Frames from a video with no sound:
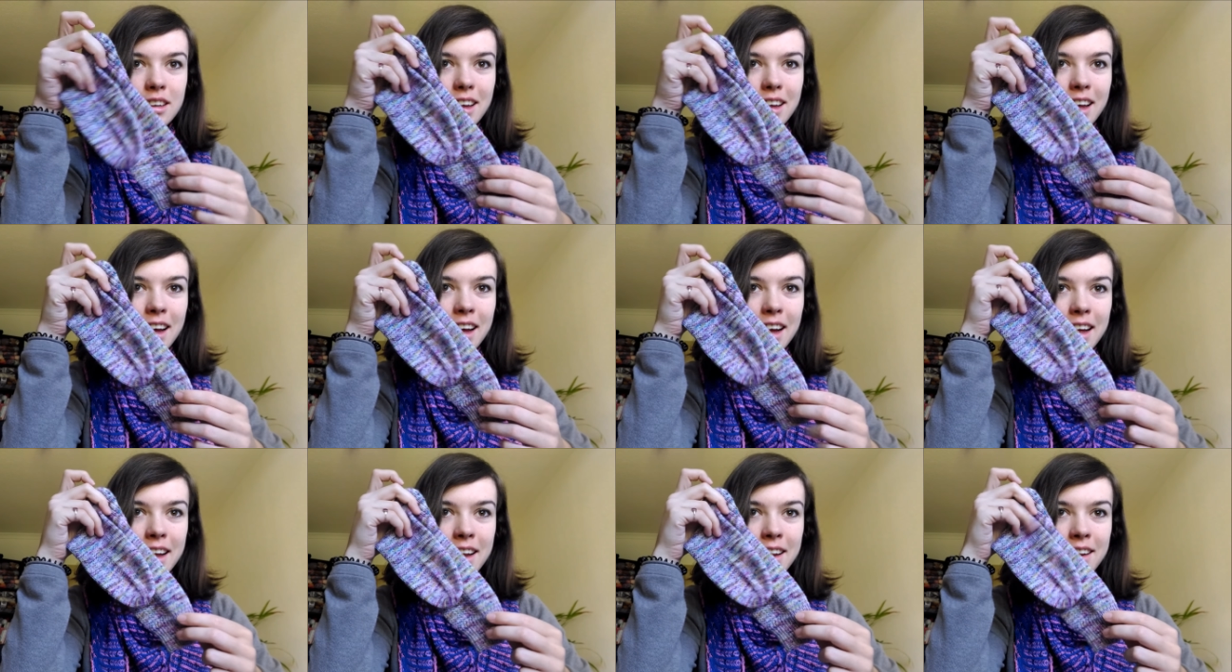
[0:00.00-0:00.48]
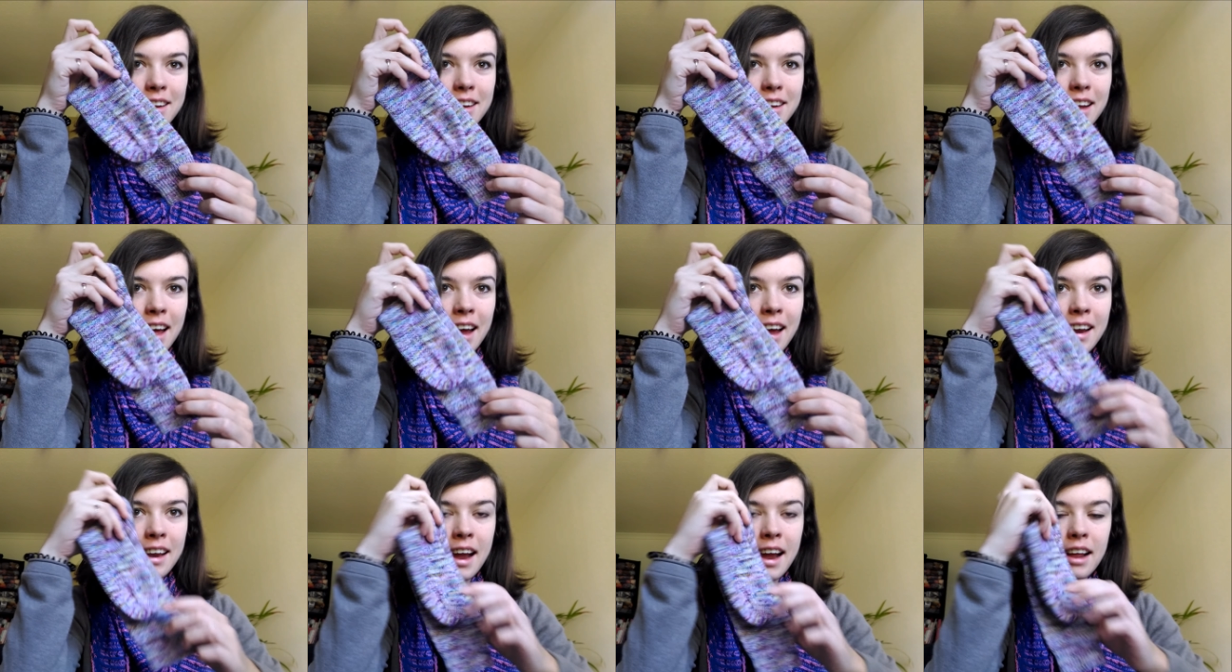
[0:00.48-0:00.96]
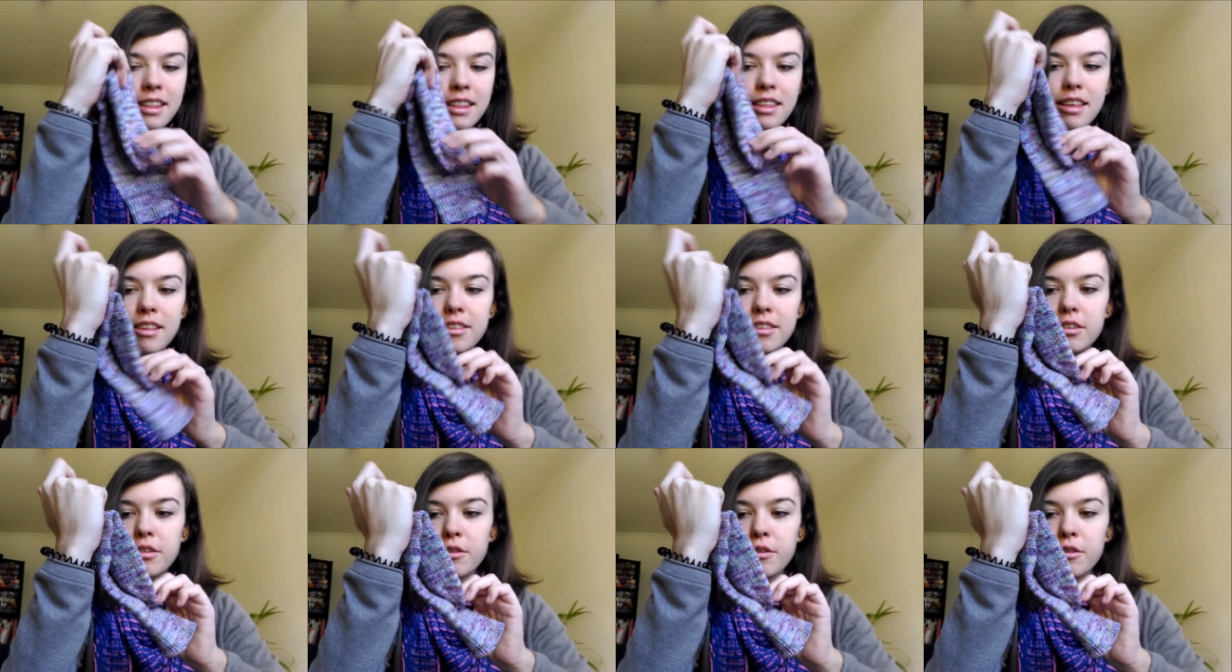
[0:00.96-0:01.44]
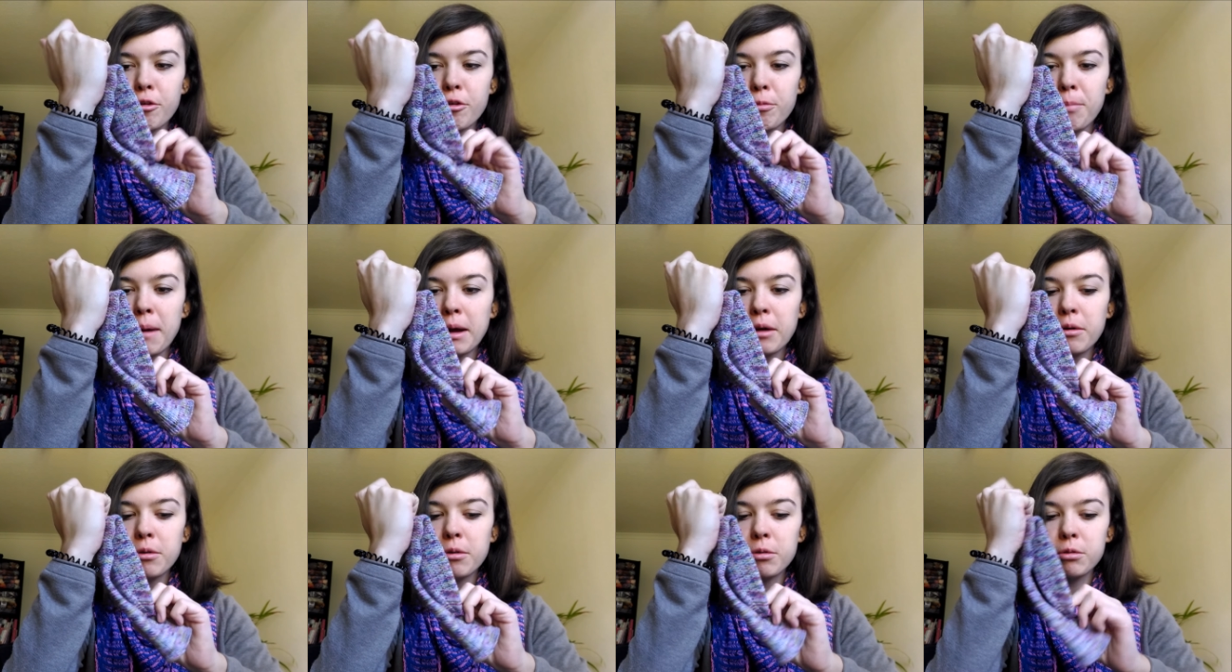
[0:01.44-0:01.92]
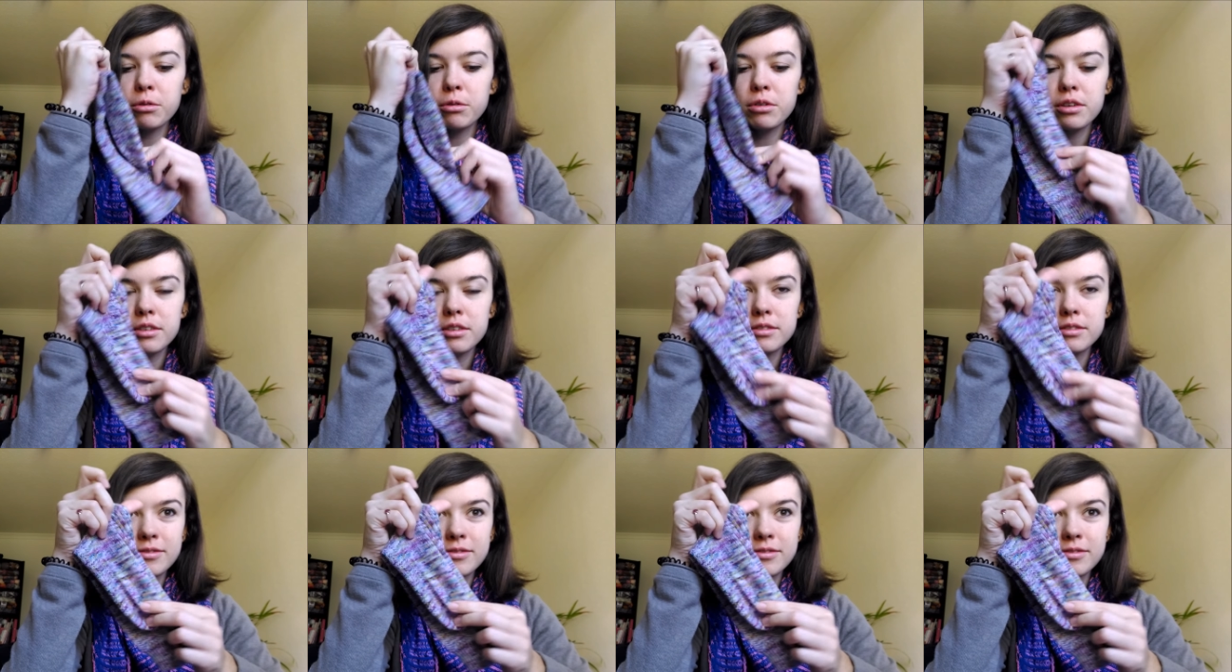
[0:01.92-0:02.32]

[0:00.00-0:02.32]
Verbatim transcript: And I like these sort of speckled